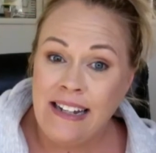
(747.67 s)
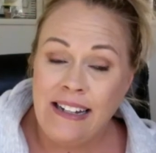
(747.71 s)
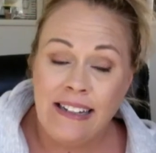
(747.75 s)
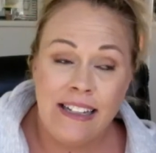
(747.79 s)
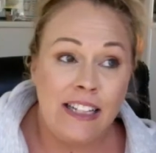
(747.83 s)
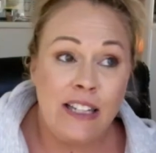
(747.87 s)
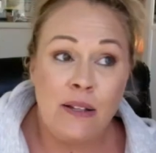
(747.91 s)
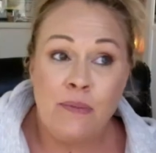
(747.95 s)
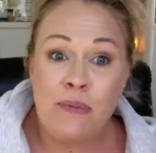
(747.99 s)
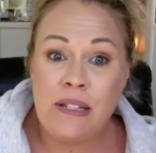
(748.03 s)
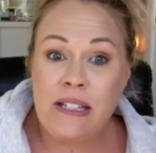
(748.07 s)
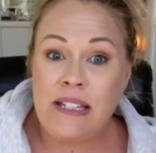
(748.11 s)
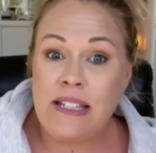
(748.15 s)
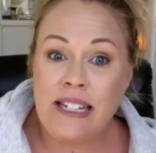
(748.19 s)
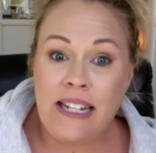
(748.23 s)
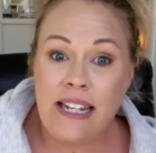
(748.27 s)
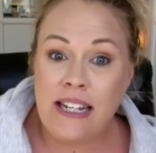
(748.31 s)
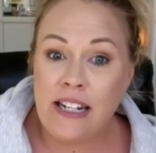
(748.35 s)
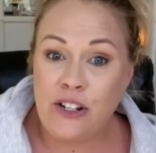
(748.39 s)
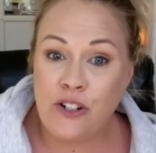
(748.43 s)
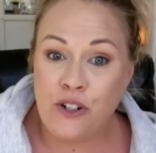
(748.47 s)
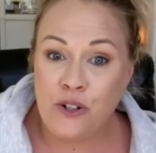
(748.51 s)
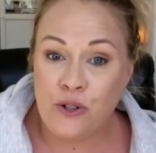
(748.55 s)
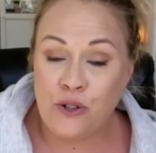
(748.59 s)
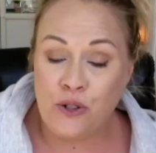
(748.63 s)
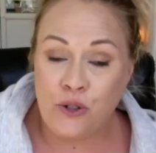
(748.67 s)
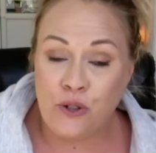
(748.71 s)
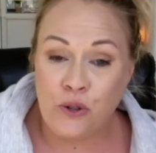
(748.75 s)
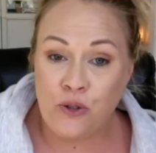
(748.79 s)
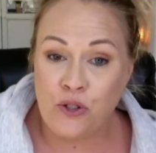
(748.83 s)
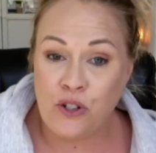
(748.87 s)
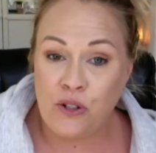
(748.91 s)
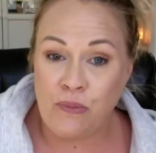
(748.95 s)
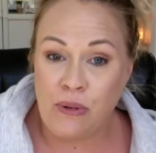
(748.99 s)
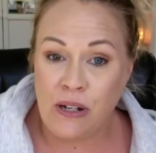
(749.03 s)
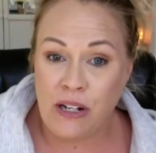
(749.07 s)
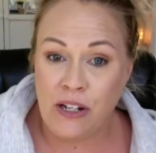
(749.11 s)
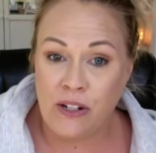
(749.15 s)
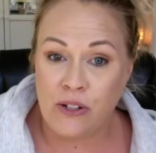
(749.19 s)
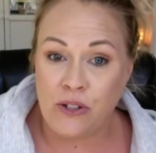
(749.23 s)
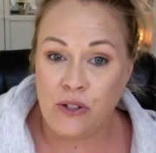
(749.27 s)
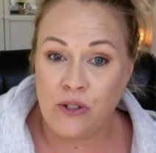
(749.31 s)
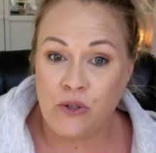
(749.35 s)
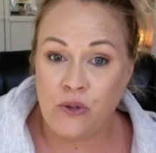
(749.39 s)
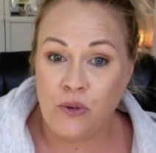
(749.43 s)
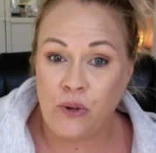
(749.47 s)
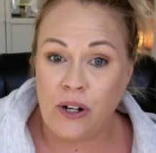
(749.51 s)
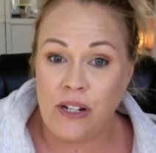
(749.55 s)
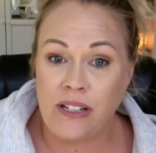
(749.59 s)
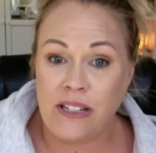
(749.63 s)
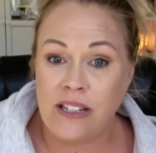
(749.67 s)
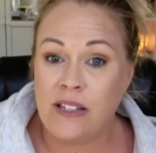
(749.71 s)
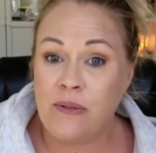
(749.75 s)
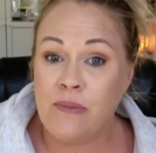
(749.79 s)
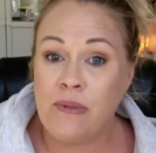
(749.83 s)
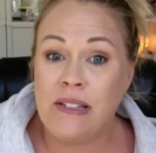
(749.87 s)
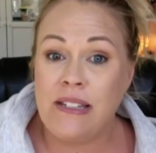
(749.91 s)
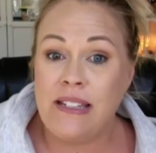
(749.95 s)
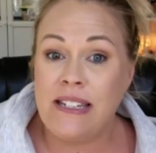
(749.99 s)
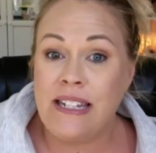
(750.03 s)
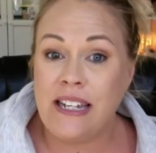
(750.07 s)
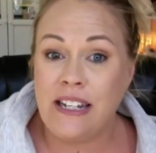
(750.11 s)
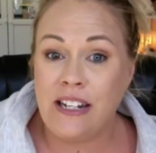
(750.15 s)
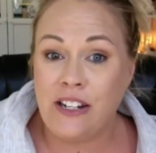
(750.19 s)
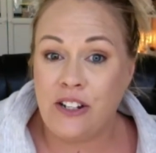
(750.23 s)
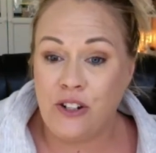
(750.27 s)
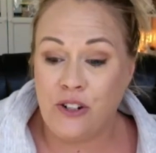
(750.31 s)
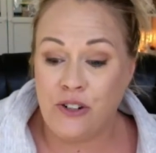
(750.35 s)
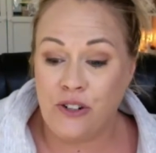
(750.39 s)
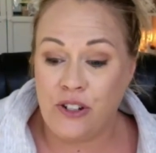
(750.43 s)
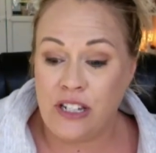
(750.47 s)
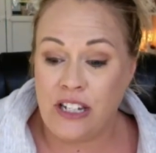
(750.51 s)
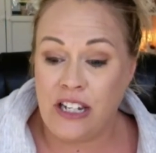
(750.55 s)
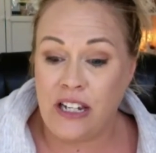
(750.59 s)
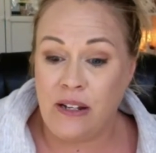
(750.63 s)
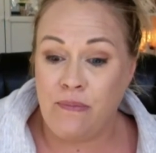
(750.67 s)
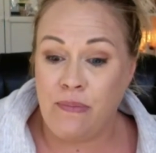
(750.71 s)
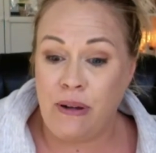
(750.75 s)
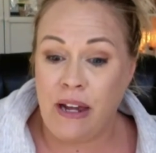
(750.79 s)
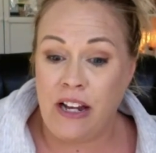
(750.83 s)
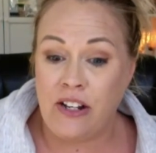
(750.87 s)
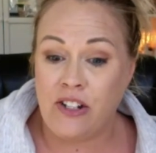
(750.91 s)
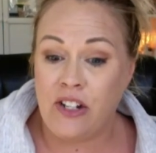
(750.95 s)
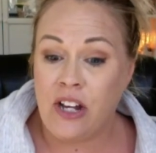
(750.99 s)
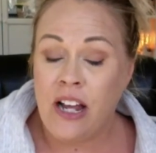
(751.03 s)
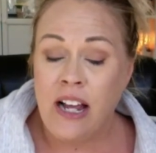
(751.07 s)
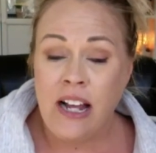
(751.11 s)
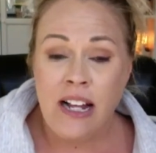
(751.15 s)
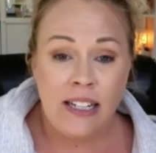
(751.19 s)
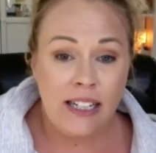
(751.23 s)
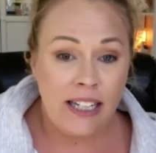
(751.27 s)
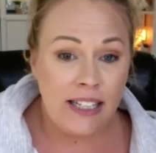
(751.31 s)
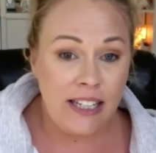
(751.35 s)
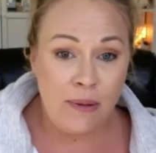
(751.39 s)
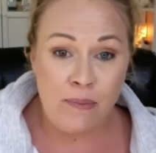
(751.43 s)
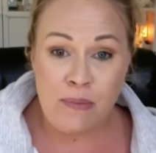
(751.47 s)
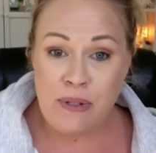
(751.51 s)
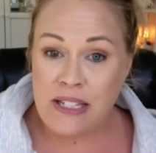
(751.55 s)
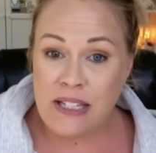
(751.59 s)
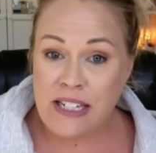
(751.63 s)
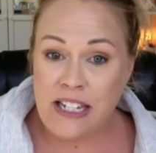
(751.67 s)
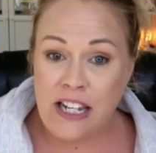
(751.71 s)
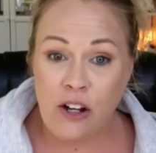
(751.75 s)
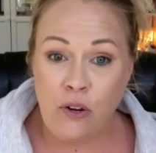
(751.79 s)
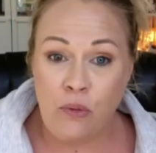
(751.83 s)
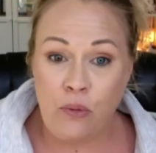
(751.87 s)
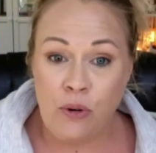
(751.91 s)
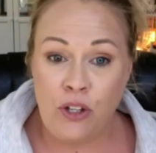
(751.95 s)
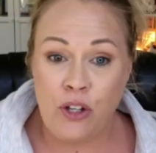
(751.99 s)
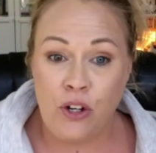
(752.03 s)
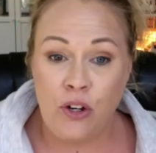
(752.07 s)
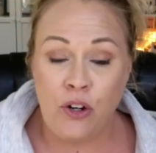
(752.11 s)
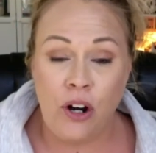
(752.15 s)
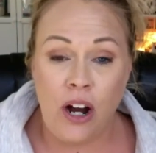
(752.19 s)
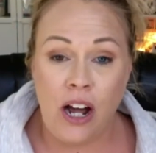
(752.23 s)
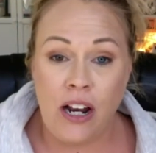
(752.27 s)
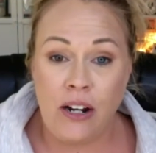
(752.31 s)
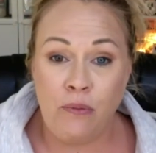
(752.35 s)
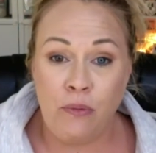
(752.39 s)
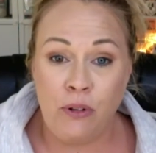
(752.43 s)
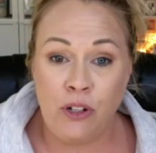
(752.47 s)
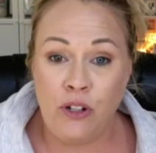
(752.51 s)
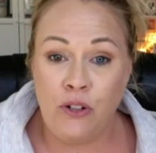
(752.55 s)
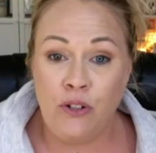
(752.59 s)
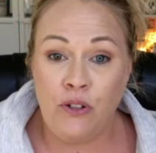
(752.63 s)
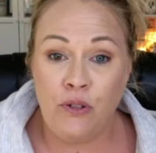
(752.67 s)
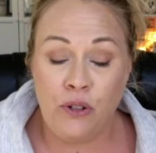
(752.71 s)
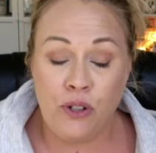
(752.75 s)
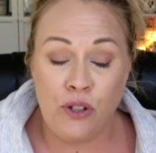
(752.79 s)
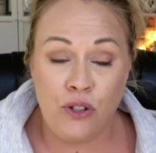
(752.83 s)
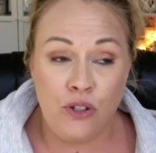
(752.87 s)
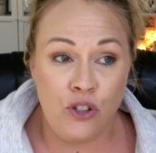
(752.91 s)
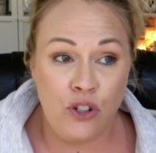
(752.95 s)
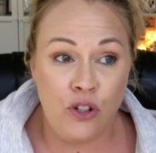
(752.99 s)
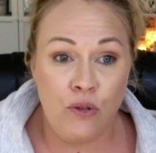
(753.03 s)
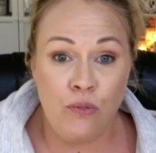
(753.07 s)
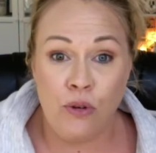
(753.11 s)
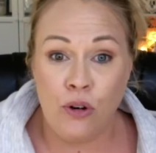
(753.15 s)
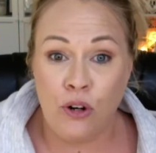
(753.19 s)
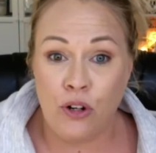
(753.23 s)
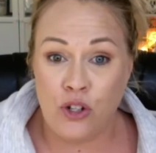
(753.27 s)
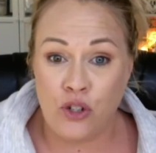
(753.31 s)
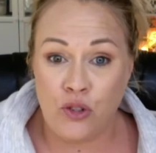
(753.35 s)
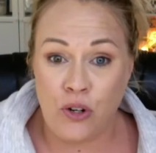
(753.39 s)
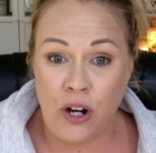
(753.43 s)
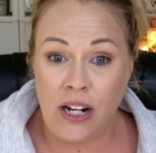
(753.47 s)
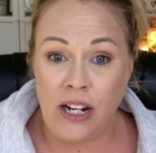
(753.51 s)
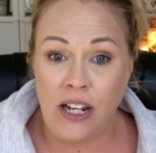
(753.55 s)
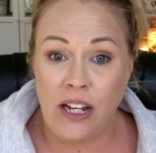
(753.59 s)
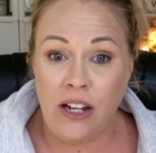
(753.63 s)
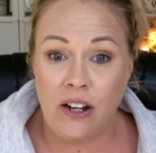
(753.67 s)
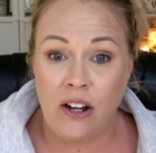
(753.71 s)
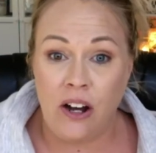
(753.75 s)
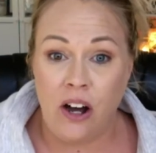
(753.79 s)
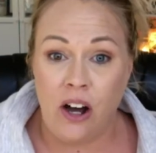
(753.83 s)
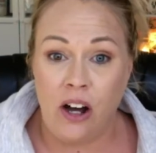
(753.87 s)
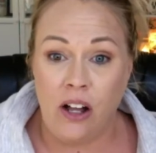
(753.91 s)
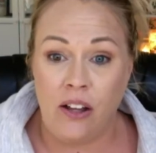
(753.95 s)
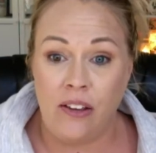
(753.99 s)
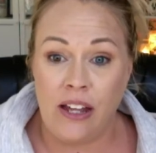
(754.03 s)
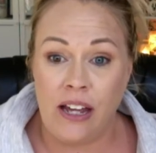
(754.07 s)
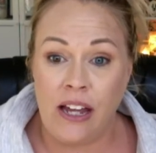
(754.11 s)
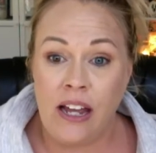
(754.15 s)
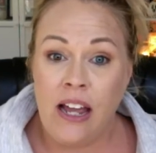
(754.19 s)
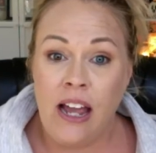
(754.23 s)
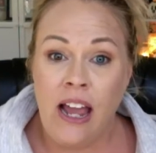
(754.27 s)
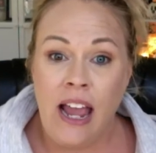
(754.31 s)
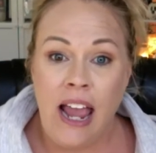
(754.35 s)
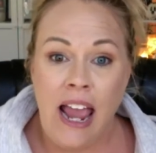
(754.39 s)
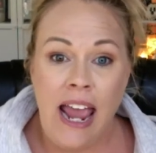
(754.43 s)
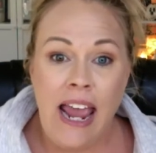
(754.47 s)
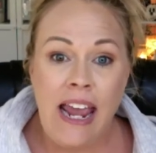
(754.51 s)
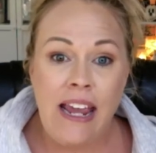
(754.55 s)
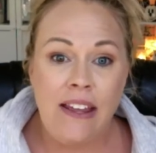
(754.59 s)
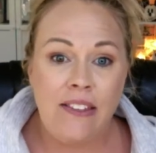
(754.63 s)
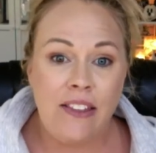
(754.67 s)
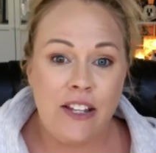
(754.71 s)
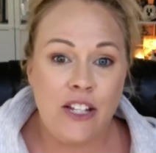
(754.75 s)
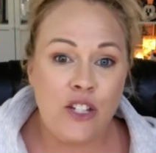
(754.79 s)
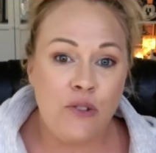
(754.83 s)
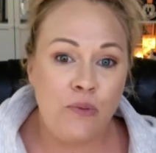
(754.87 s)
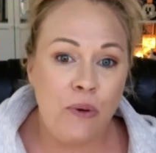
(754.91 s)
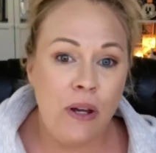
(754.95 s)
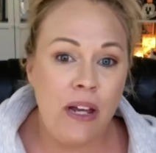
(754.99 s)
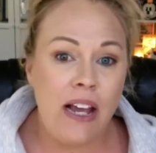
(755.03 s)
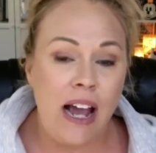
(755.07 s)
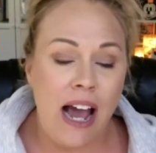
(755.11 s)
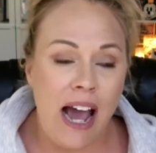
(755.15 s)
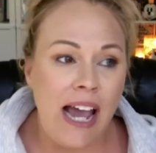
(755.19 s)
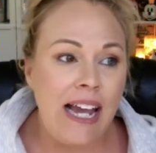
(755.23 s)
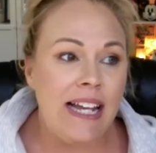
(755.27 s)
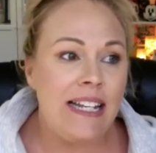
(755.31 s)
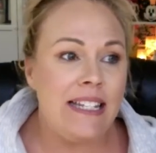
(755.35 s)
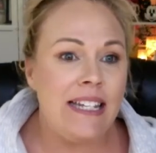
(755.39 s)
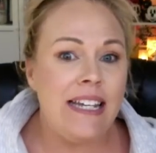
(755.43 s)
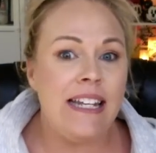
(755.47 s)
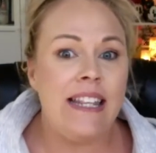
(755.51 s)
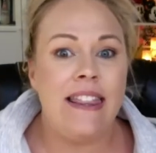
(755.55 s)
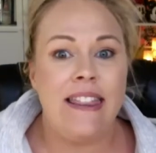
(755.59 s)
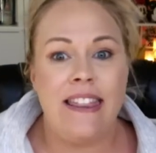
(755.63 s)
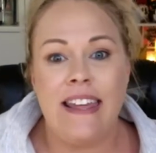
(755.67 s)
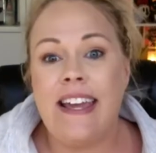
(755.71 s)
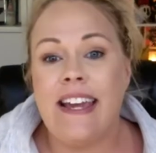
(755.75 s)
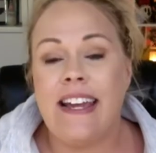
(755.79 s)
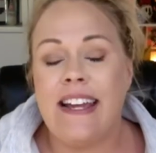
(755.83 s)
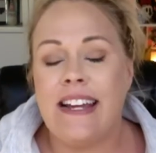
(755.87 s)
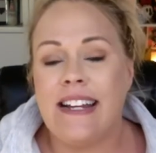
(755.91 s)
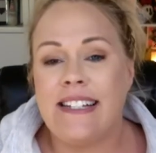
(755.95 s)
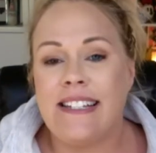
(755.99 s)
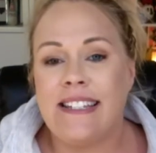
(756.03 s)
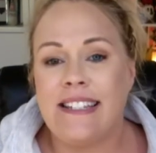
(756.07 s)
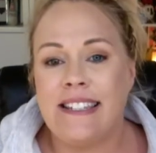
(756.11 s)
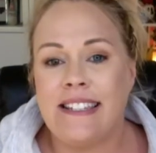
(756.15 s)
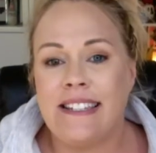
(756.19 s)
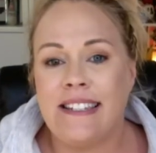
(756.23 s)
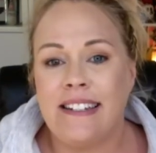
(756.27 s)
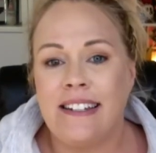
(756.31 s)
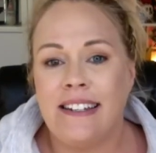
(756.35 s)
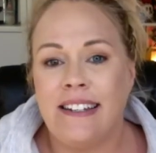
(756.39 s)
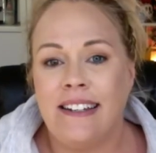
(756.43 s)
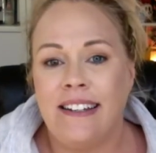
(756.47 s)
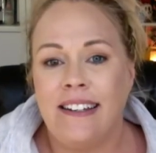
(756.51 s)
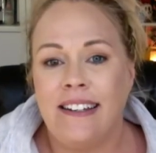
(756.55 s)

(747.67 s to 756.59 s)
Let them see it in your social media stories. Let them see it in your team page. Let them see it when you're on when you do a Zoom or a training call that, hey, this week I did this